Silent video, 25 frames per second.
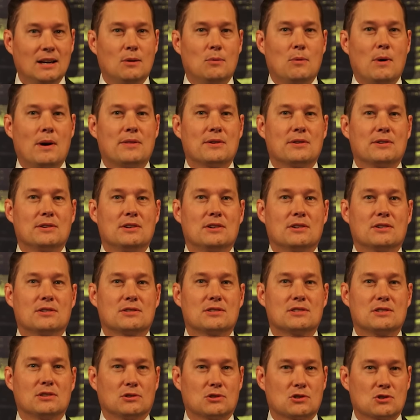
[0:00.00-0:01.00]
Whether you're
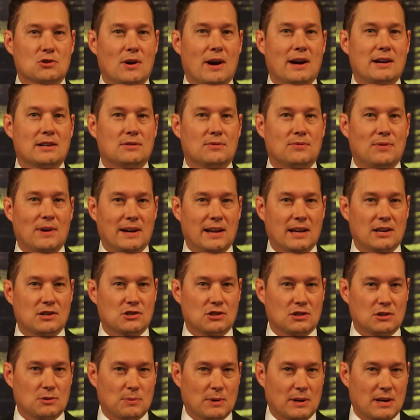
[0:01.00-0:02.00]
still trying to
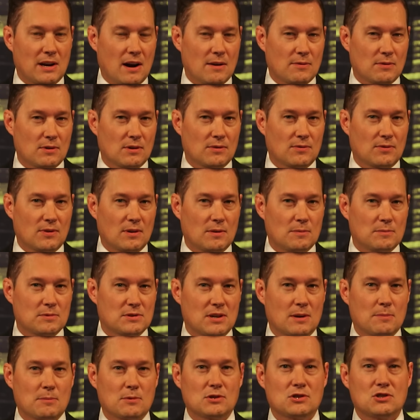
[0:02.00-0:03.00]
financially recover from
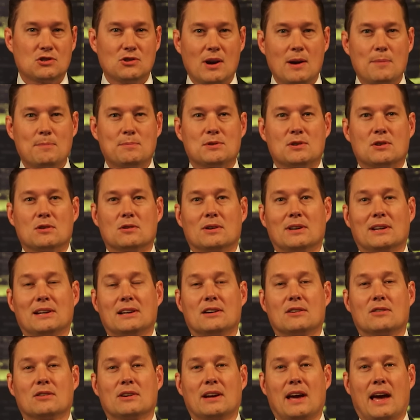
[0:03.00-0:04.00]
summer trips or
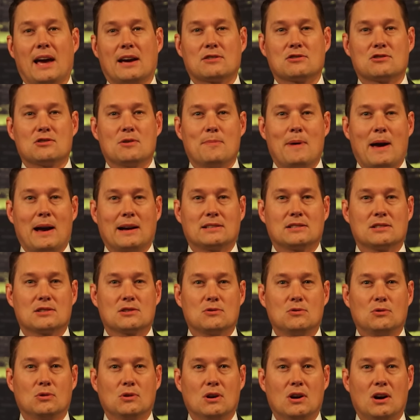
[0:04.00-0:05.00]
incurring extra
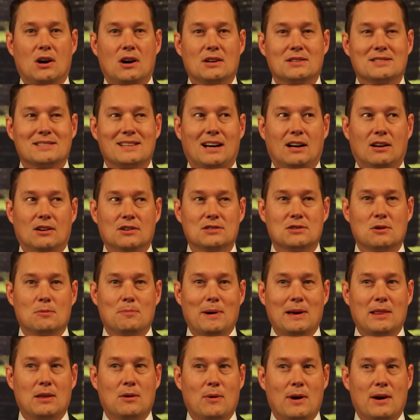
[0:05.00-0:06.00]
back-to-school costs. Also,
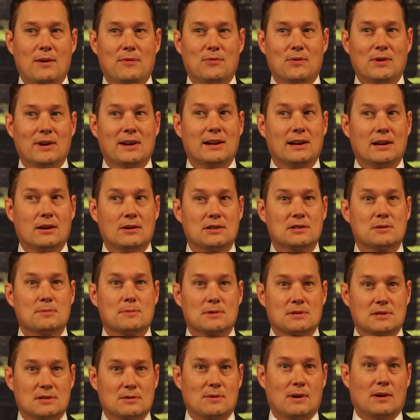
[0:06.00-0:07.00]
by the way, freaking
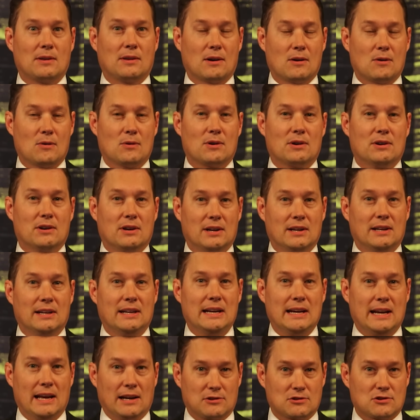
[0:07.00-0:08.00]
Christmas is around the corner. You're going to
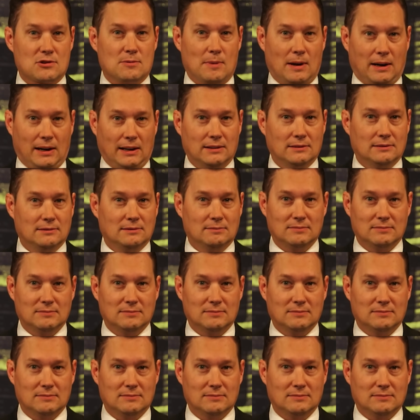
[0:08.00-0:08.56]
need extra money.